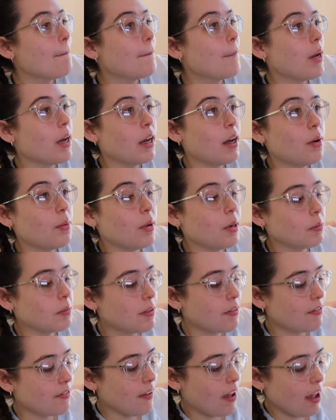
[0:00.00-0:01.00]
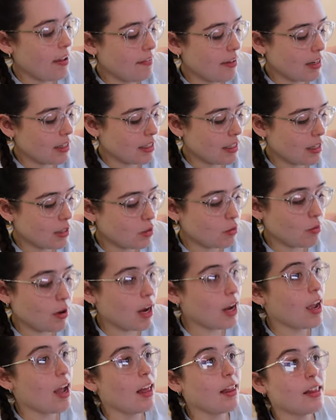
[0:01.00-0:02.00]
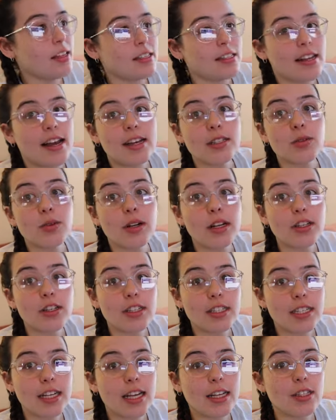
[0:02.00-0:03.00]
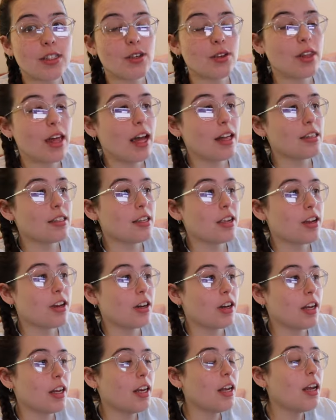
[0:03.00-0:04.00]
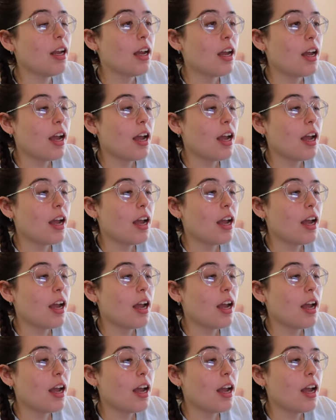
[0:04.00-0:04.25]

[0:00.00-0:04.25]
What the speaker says: but we're up to 5 out of 6 right on this last one I just did, so that's good.